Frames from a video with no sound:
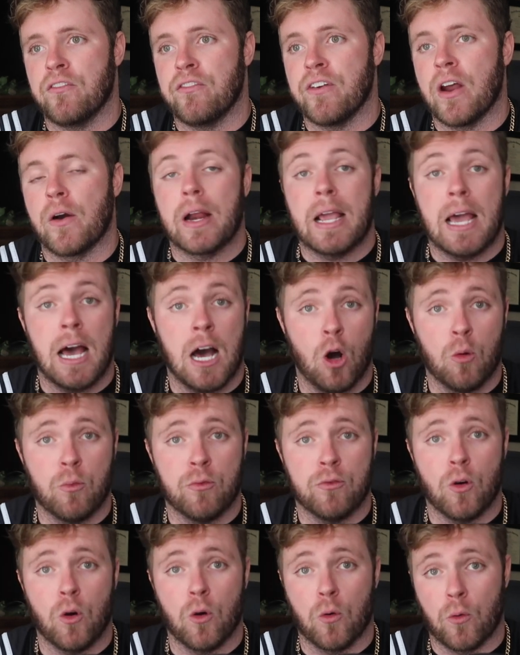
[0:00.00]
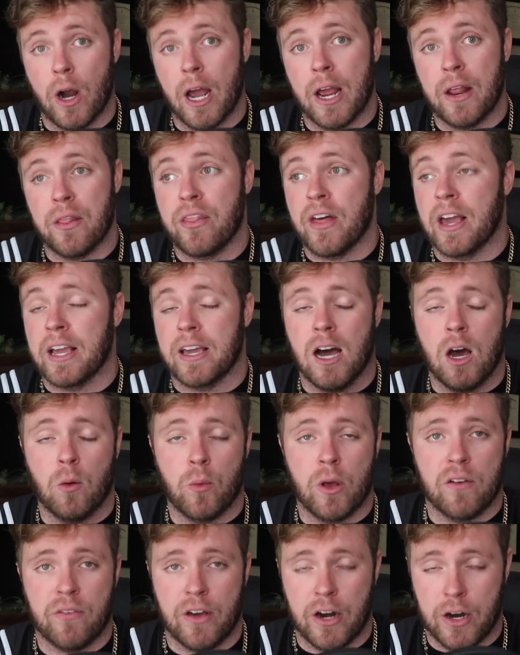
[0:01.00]
very helpful, right? Thank
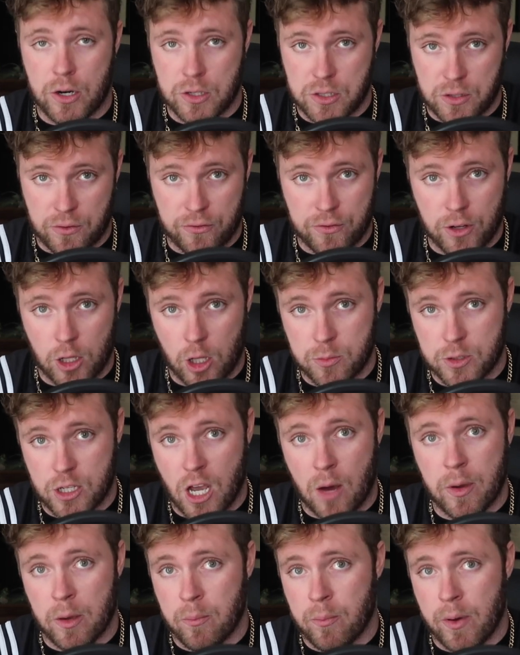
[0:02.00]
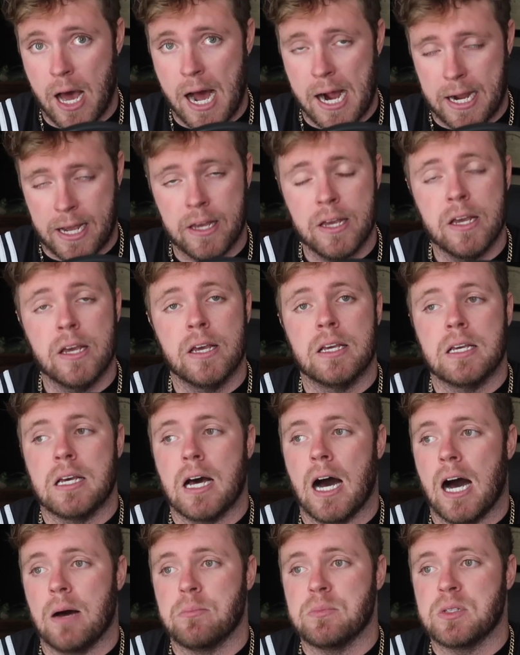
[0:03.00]
God we have Harrison Phillips coming back.
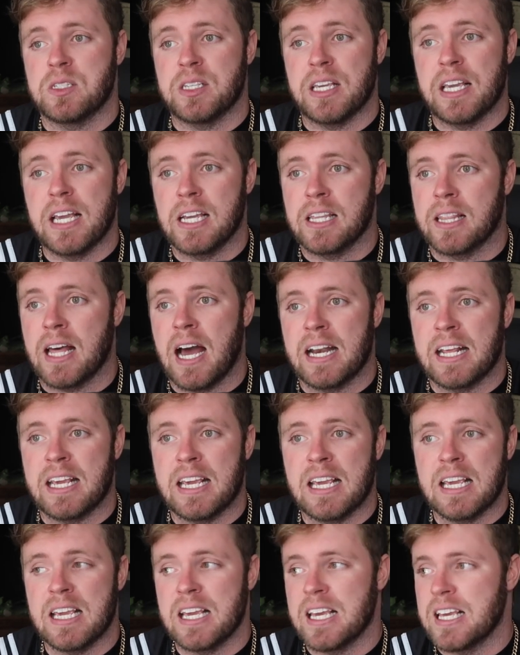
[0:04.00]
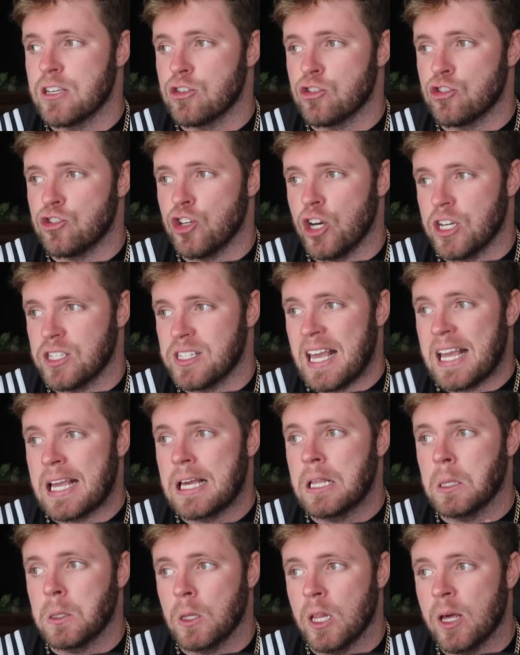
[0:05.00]
Seeing that he is just a
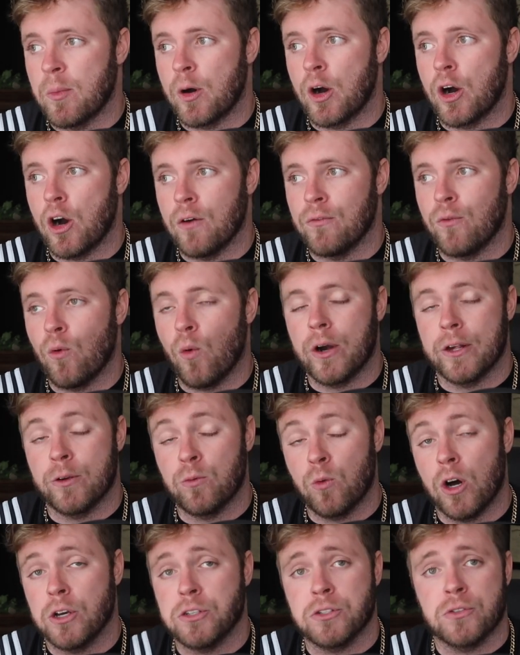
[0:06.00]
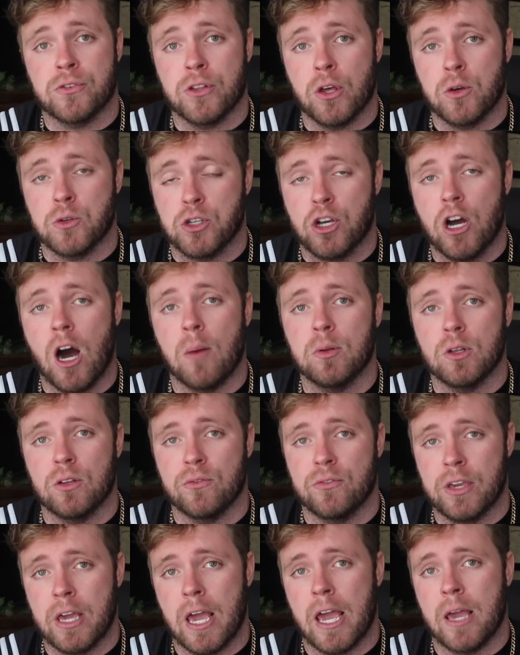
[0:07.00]
glimmer of what he was for those couple
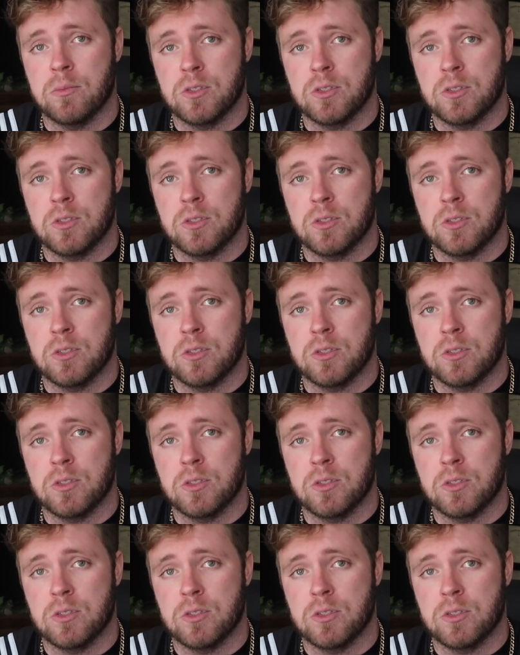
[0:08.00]
of